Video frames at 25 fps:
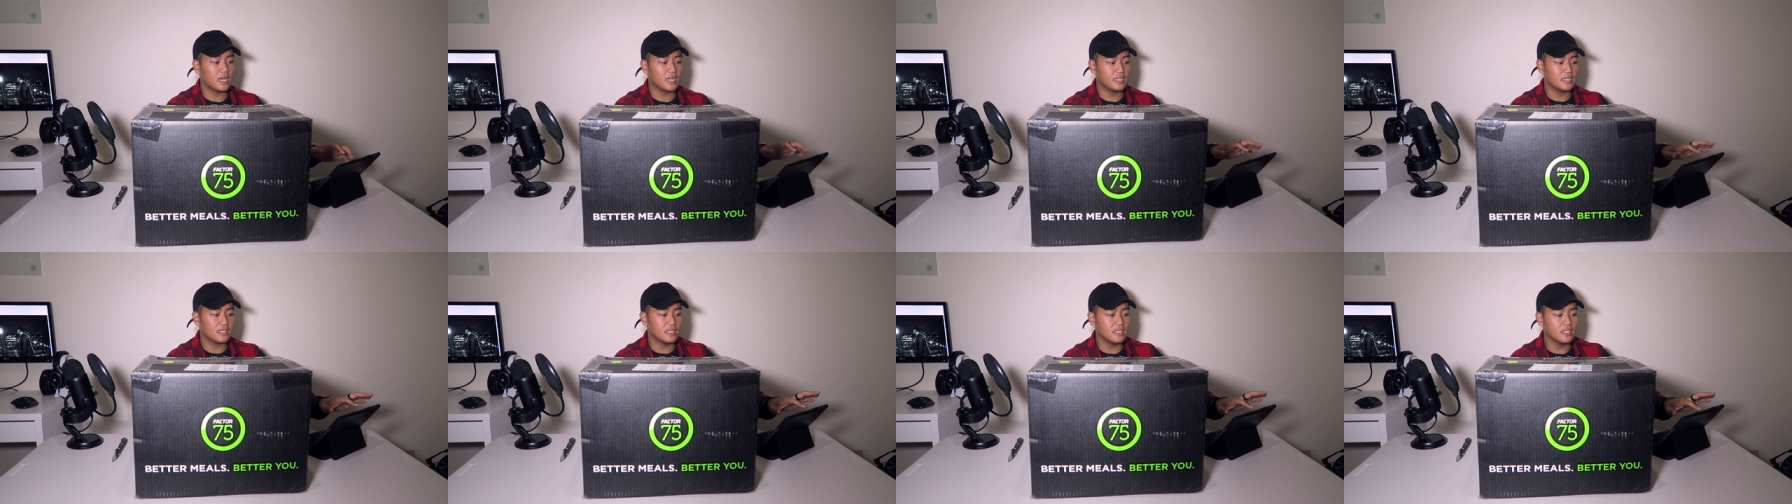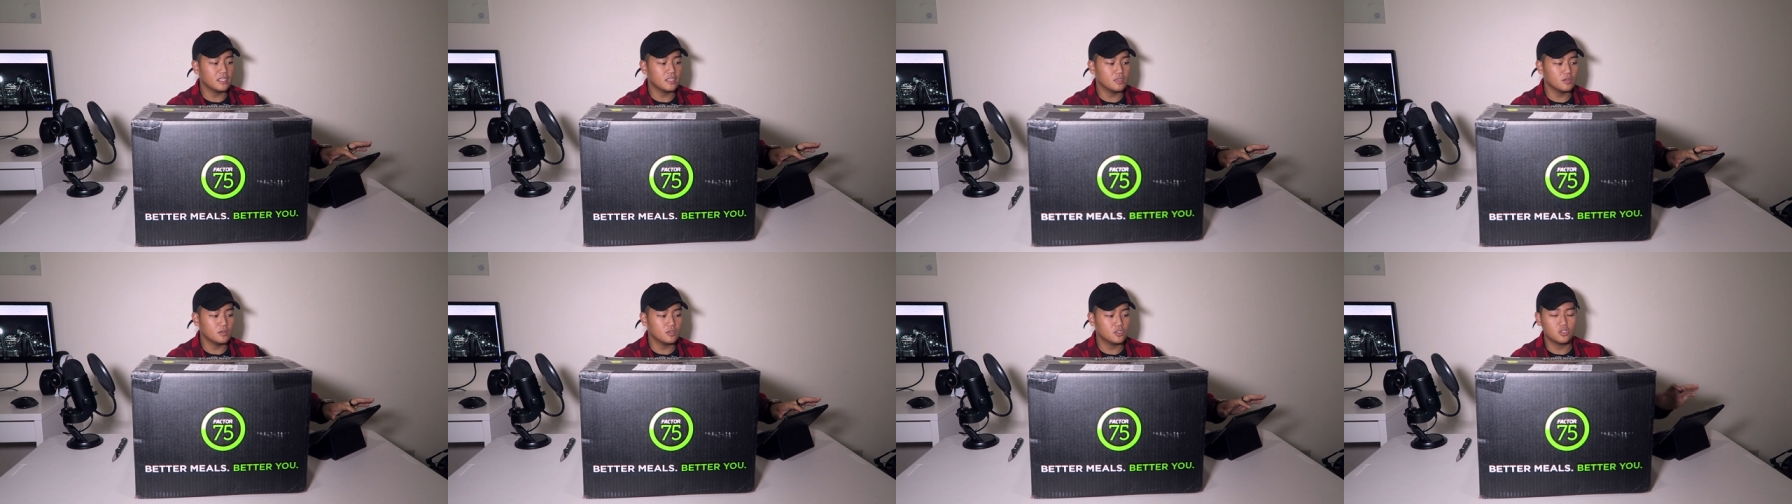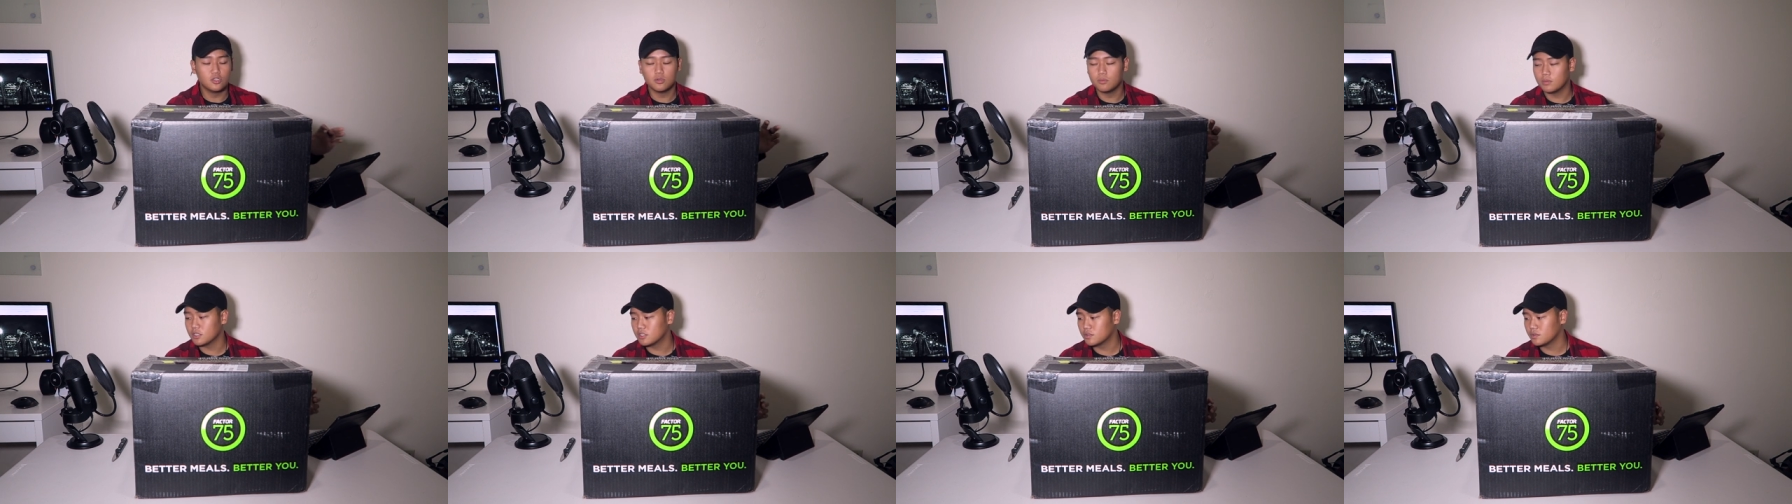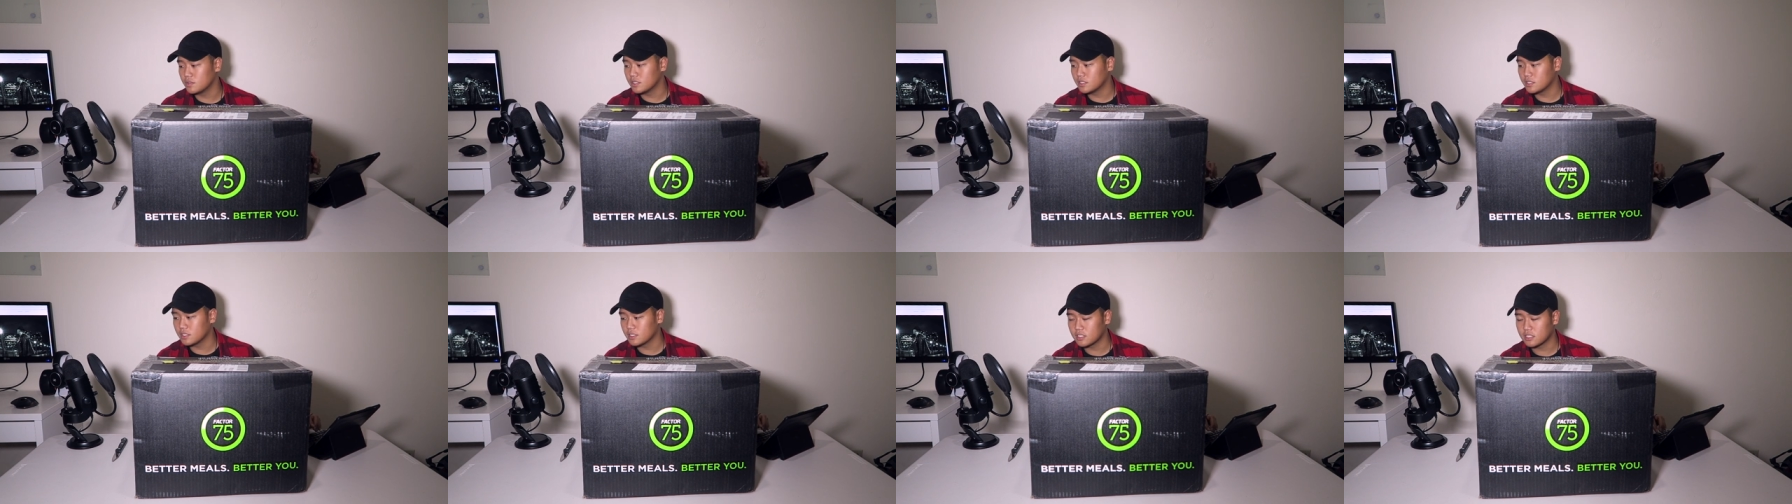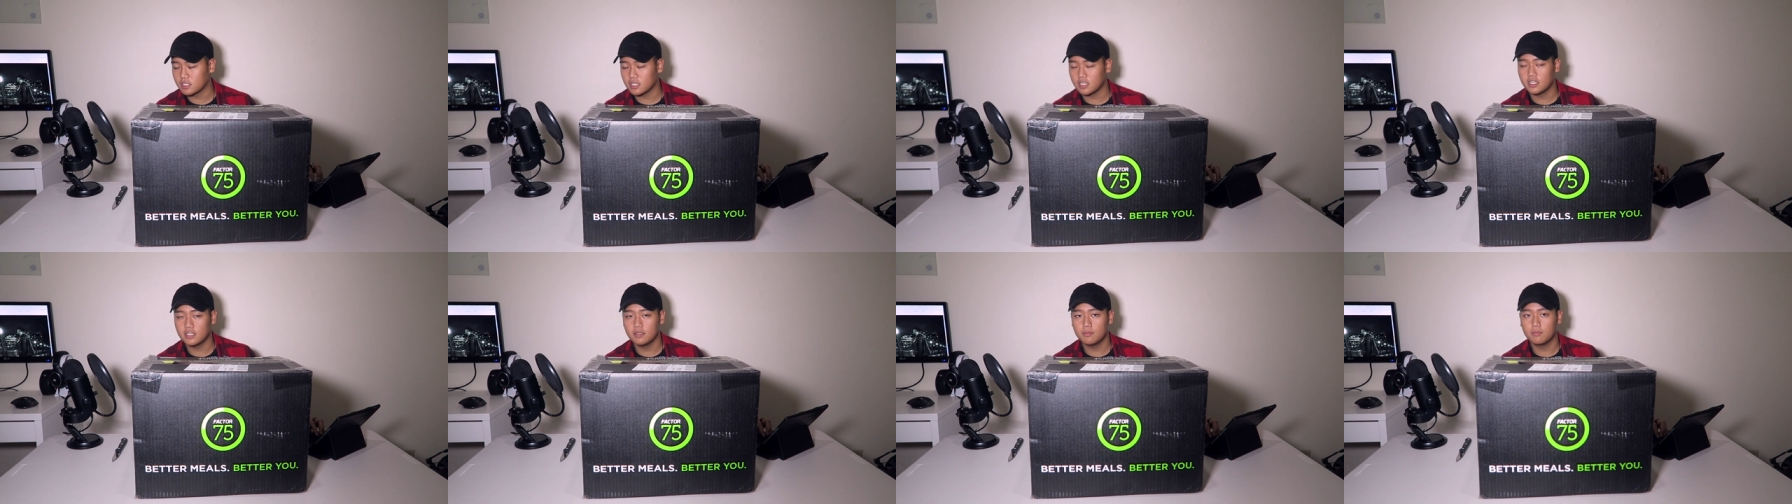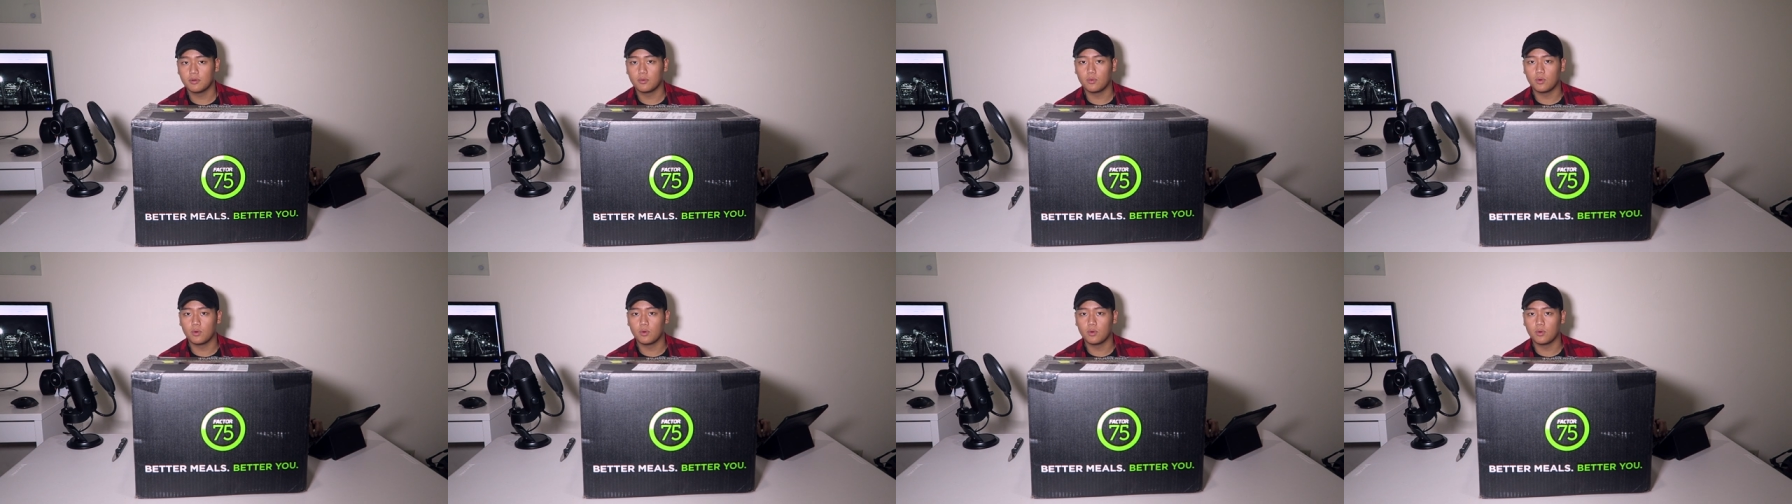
I didn't do too much research on it,